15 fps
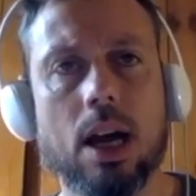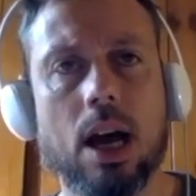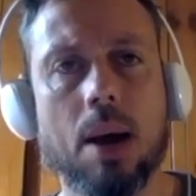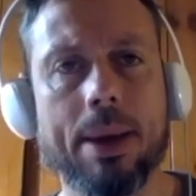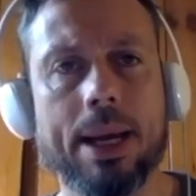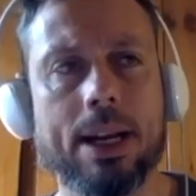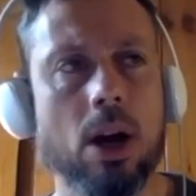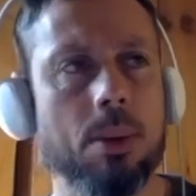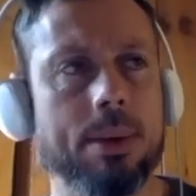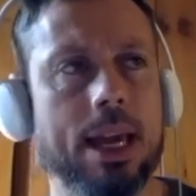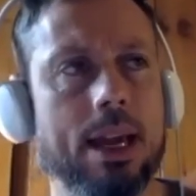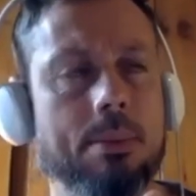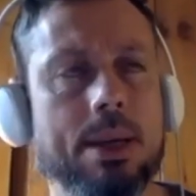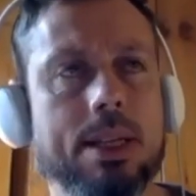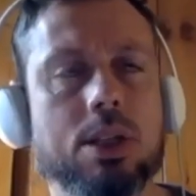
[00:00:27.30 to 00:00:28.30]
I mean, I'm
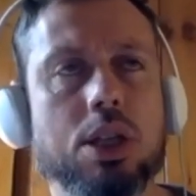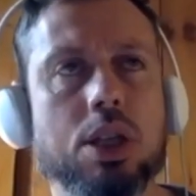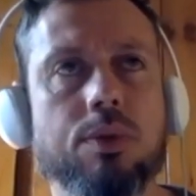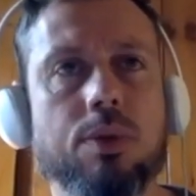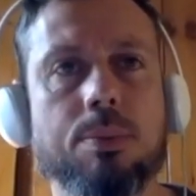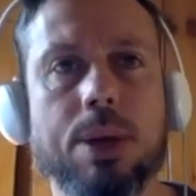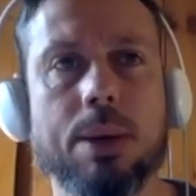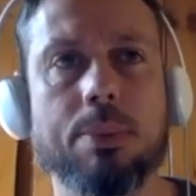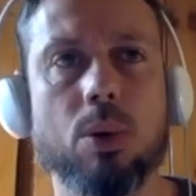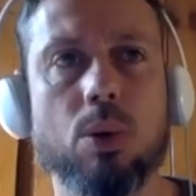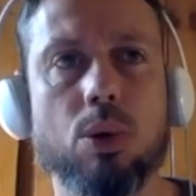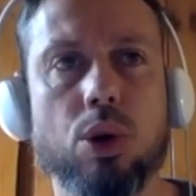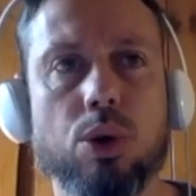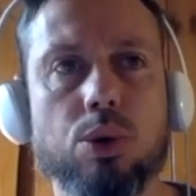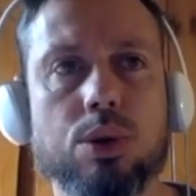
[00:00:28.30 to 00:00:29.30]
getting messages from
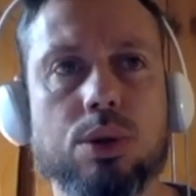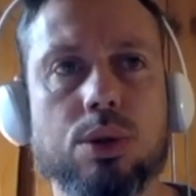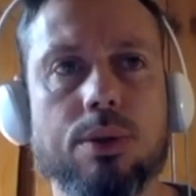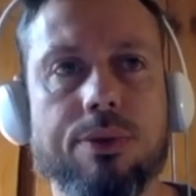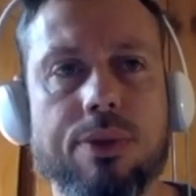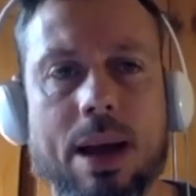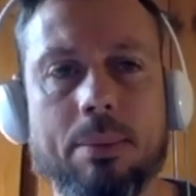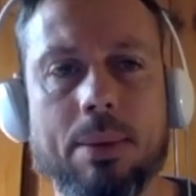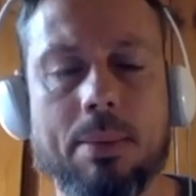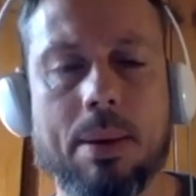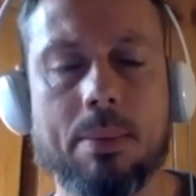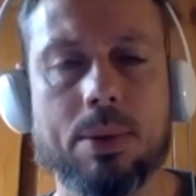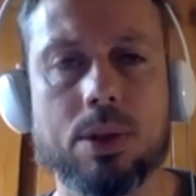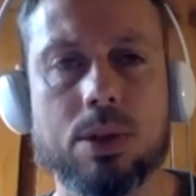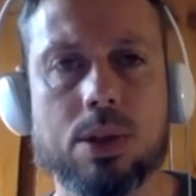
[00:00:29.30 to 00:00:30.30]
people whose family
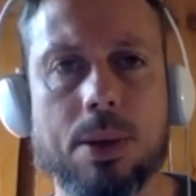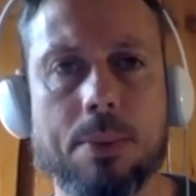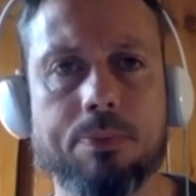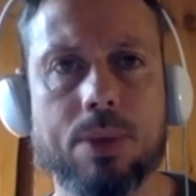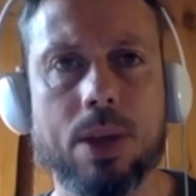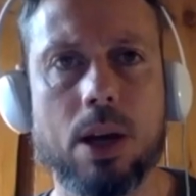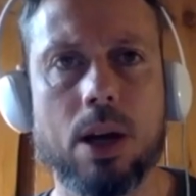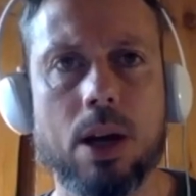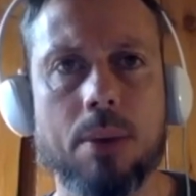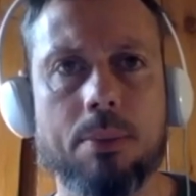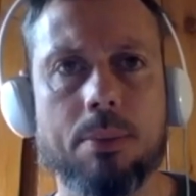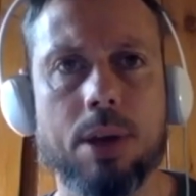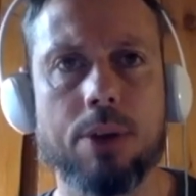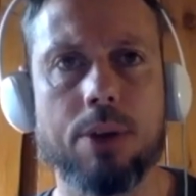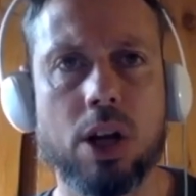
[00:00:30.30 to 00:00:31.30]
members
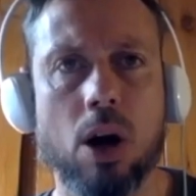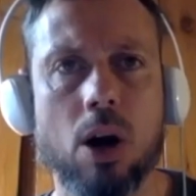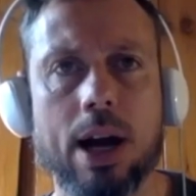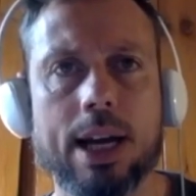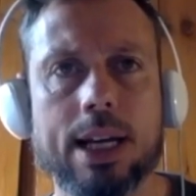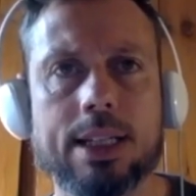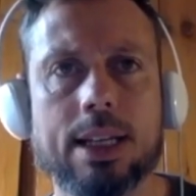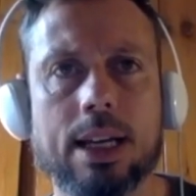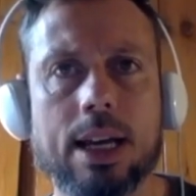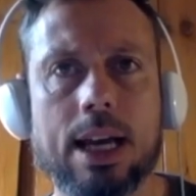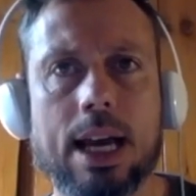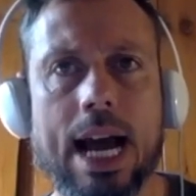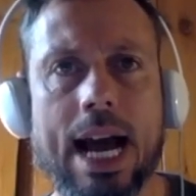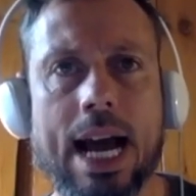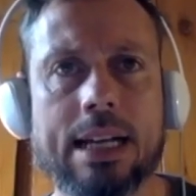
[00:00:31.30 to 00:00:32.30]
have died
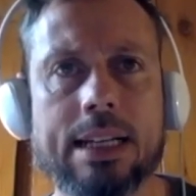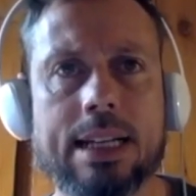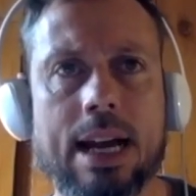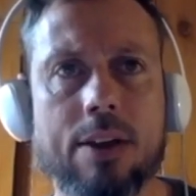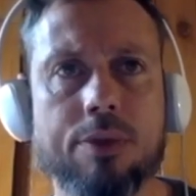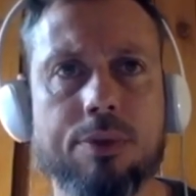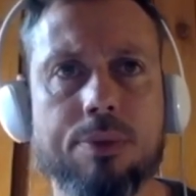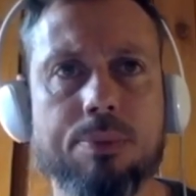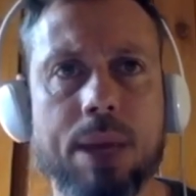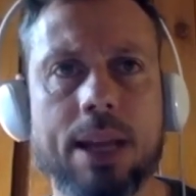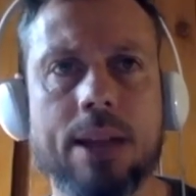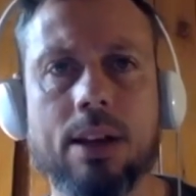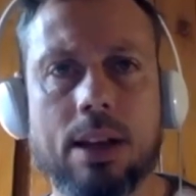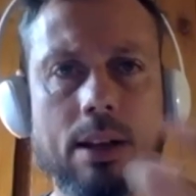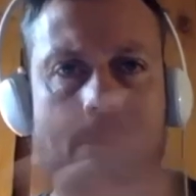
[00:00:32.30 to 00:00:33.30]
and have
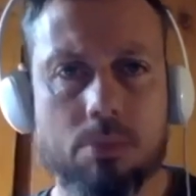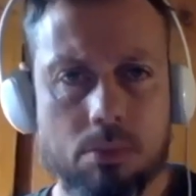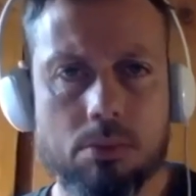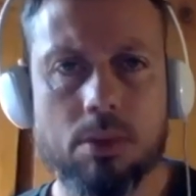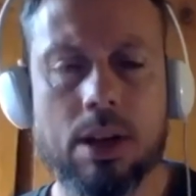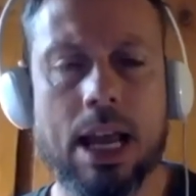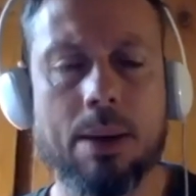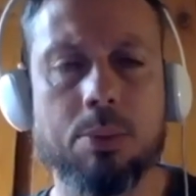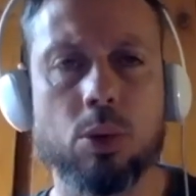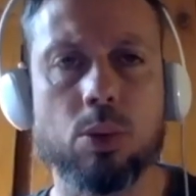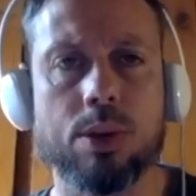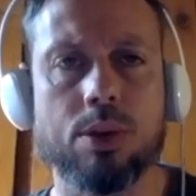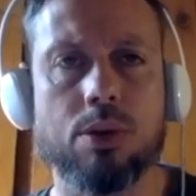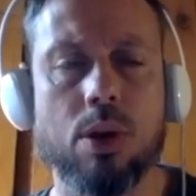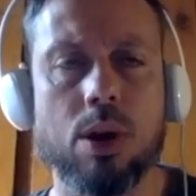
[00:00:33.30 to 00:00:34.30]
been labeled
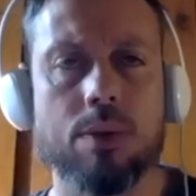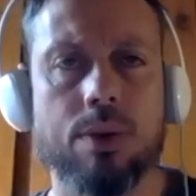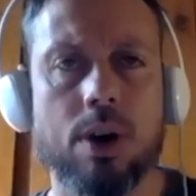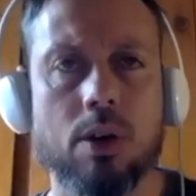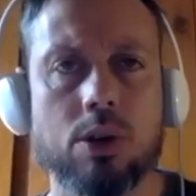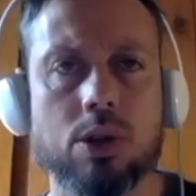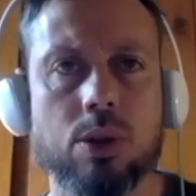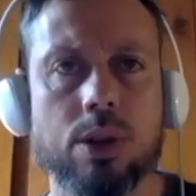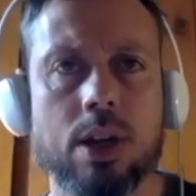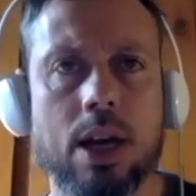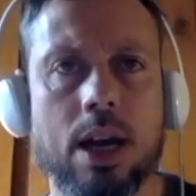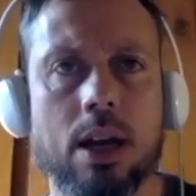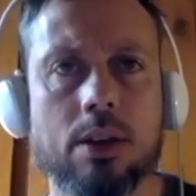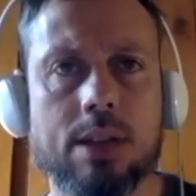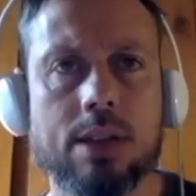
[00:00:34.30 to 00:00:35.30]
with coronavirus on
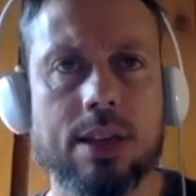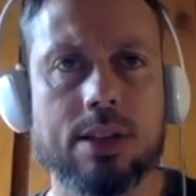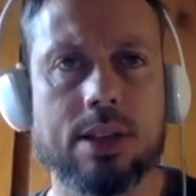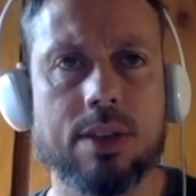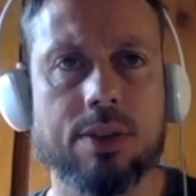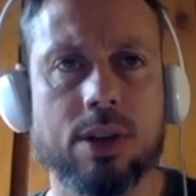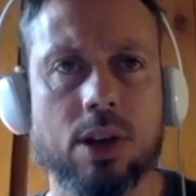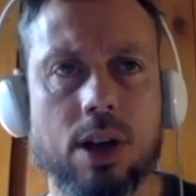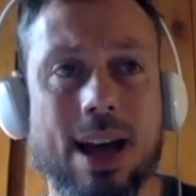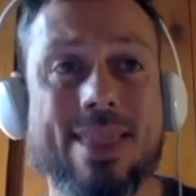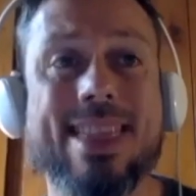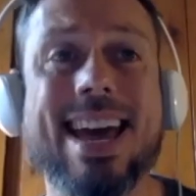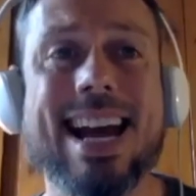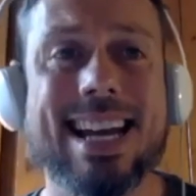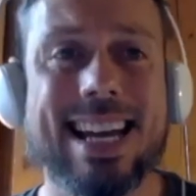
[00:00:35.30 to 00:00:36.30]
their death certificate,
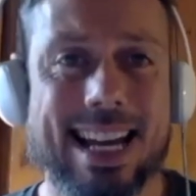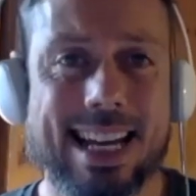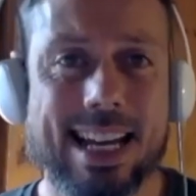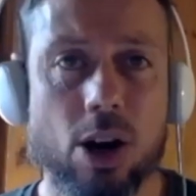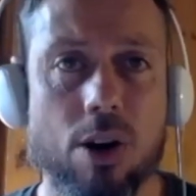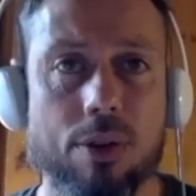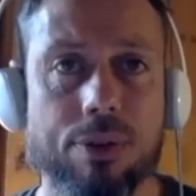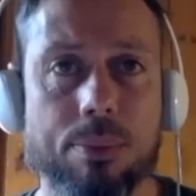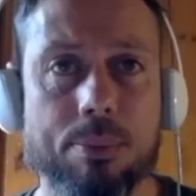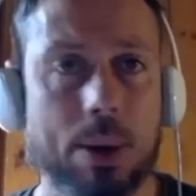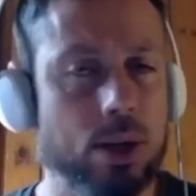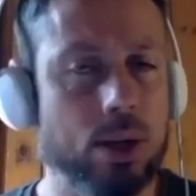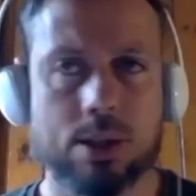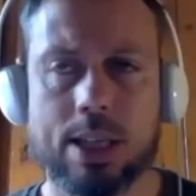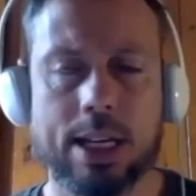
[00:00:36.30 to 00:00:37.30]
and they're kicking off
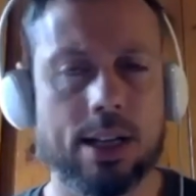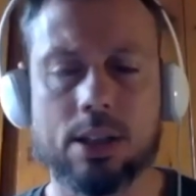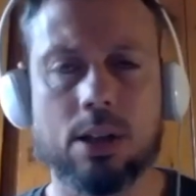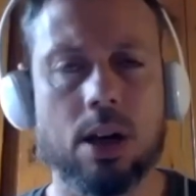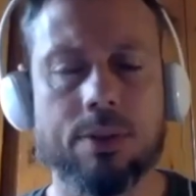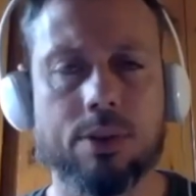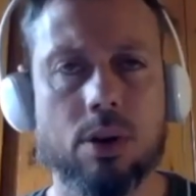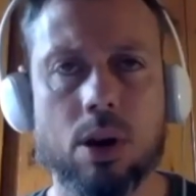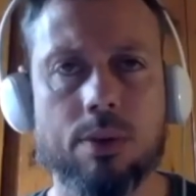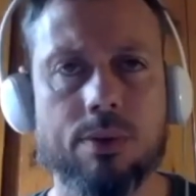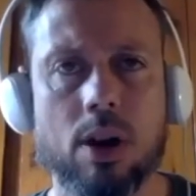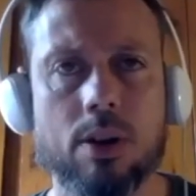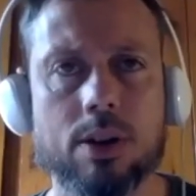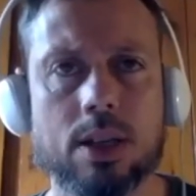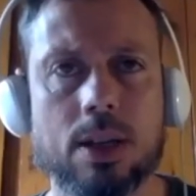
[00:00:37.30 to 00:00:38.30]
because they didn't die of
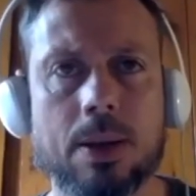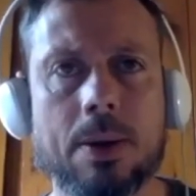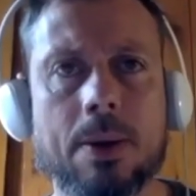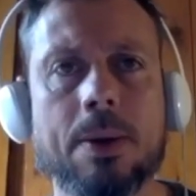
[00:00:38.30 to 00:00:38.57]
coronavirus.